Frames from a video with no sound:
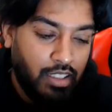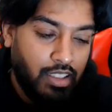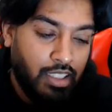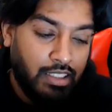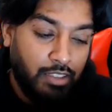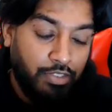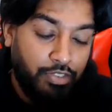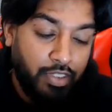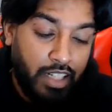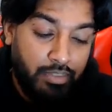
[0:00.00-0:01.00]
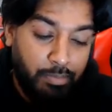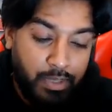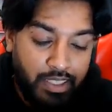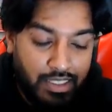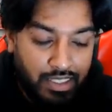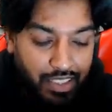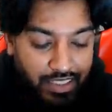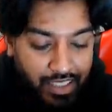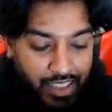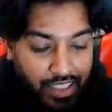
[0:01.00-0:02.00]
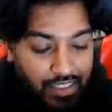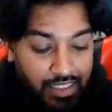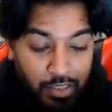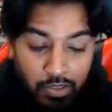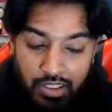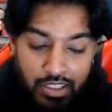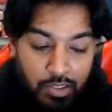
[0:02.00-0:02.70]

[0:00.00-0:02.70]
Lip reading: That's a 5 PSA 10s.